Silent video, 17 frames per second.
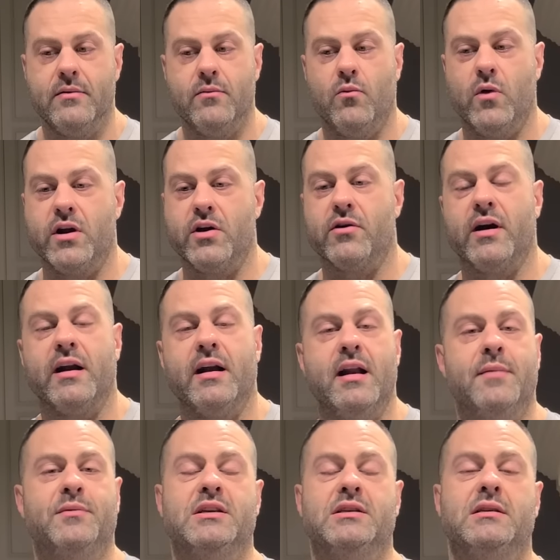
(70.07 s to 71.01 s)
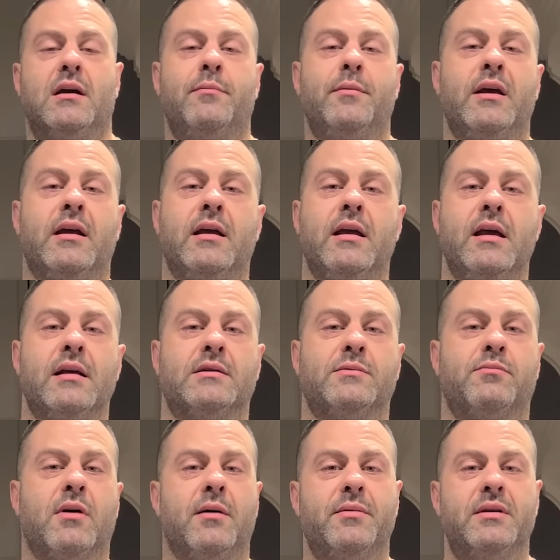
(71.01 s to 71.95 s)
When you're on an empty stomach,
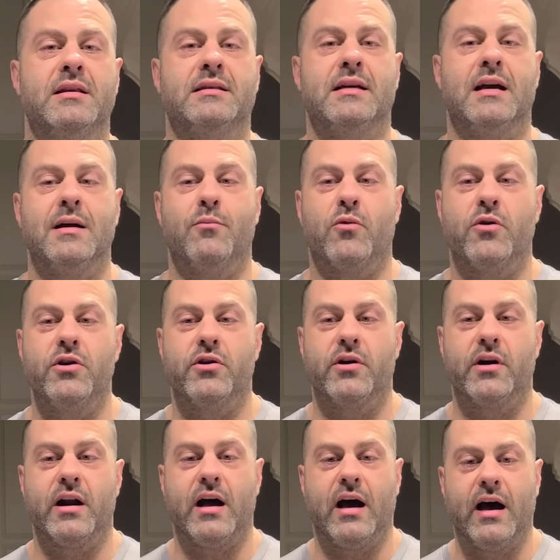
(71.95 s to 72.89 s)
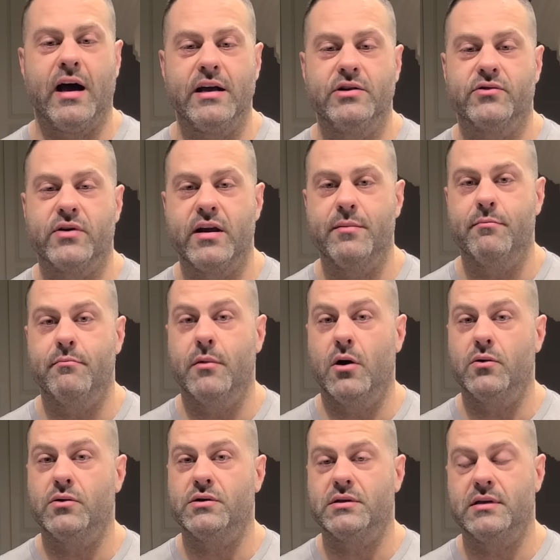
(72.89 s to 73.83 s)
it's probably the time where you're gonna hydrate
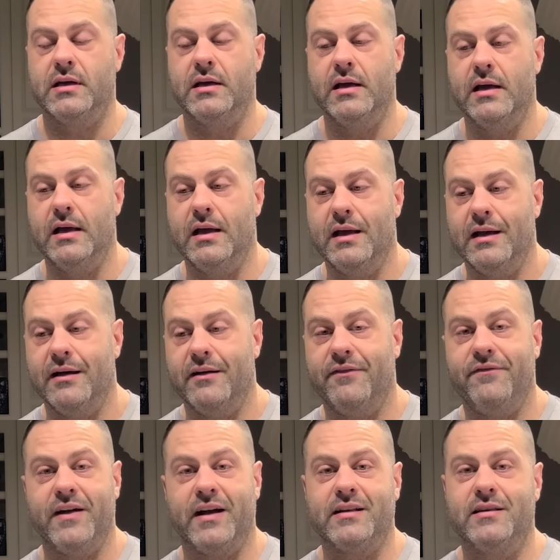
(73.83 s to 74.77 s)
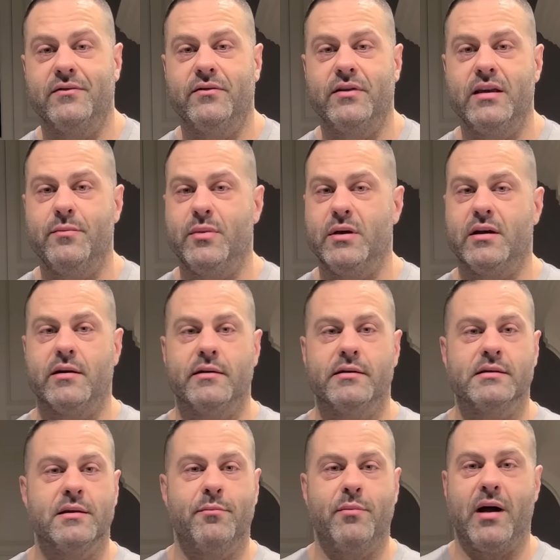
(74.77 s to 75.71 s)
most effectively
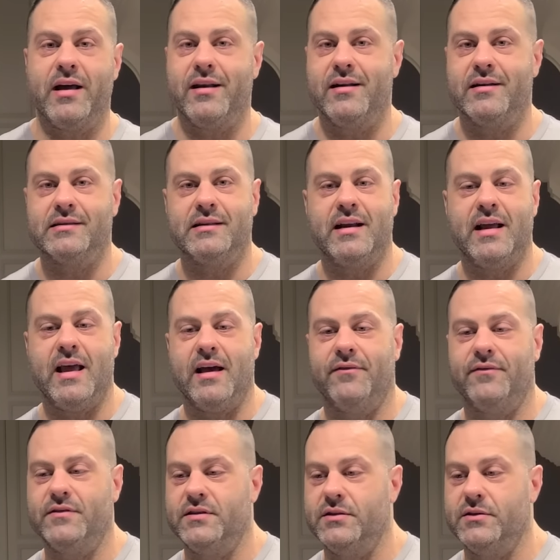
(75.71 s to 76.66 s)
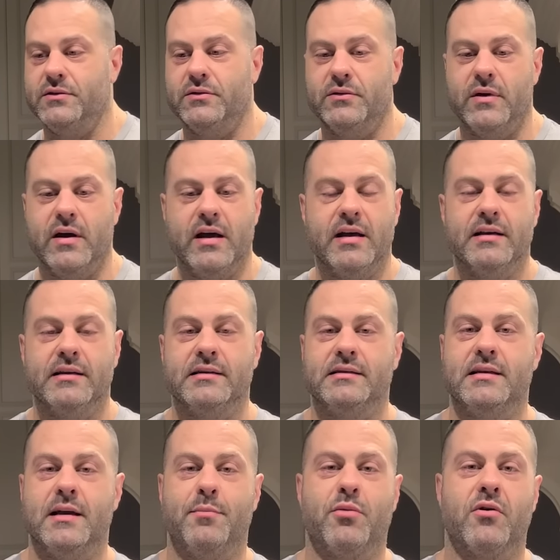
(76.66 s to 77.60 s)
because the body doesn't have to
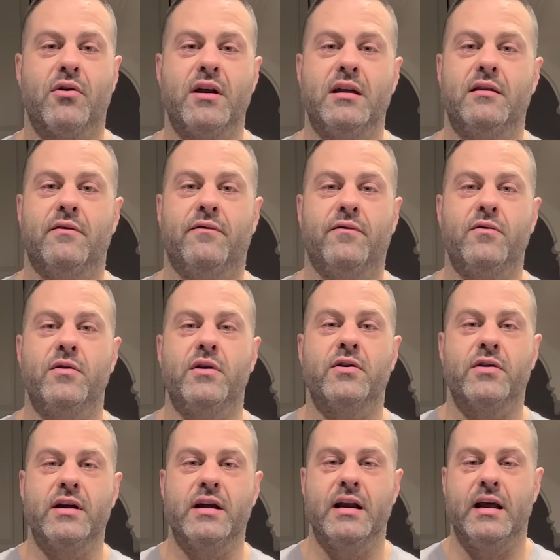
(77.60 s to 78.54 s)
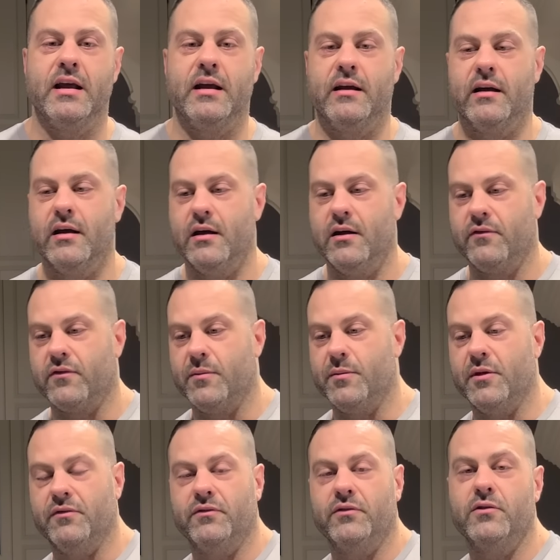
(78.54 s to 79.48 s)
separate the food you're eating
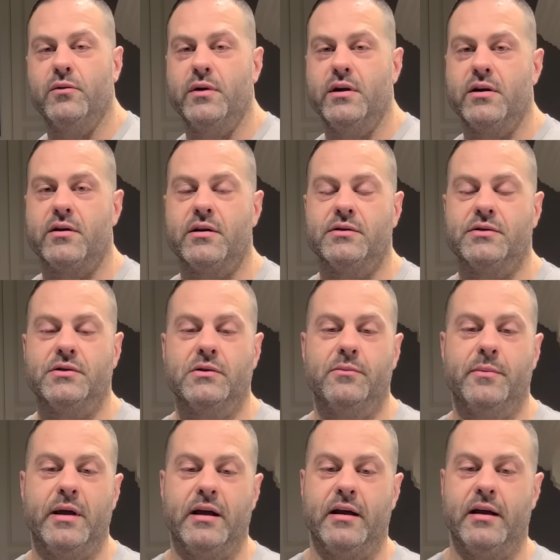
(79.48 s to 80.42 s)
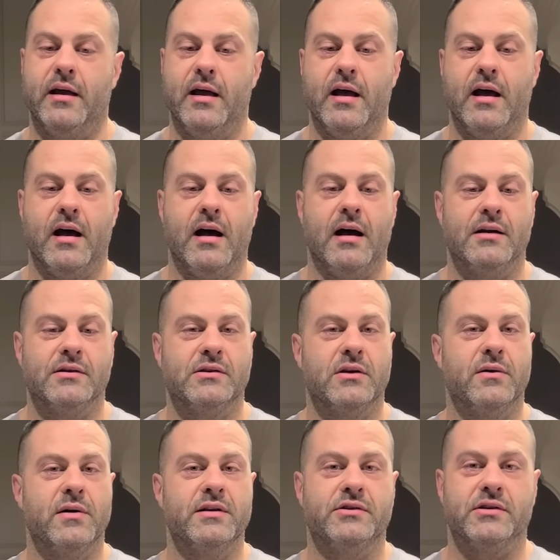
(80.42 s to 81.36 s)
from the fluid you're consuming. Uh,
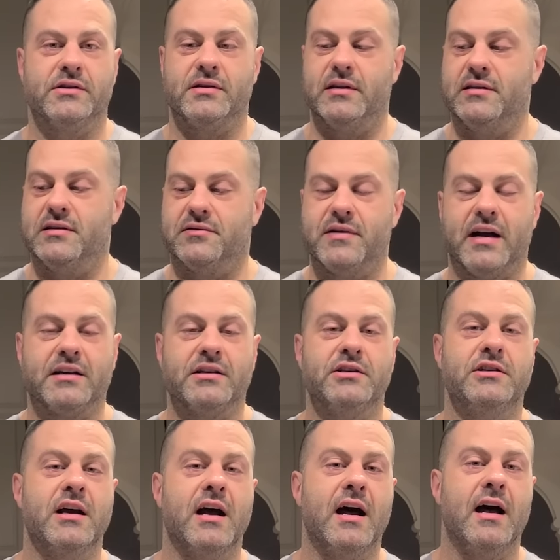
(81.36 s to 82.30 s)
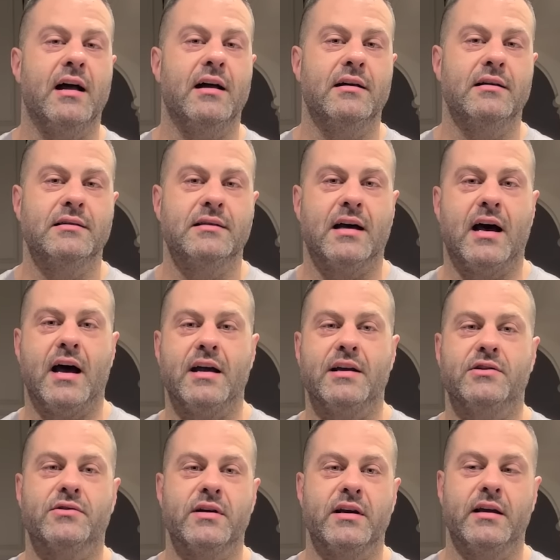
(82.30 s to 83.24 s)
so it's just a direct shot to
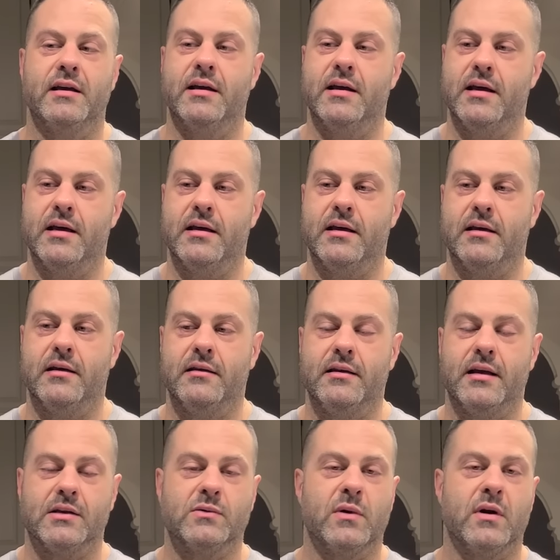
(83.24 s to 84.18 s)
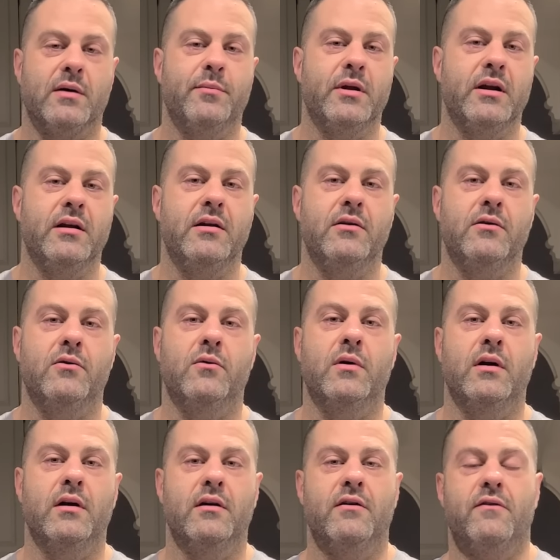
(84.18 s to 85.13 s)
hydrate. That's what I'm gonna do
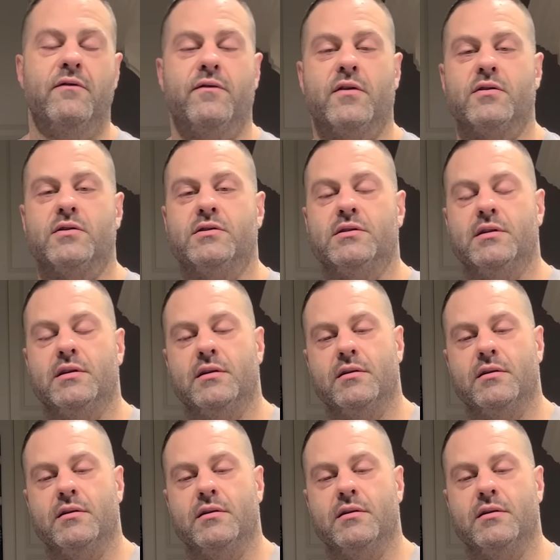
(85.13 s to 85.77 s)
first.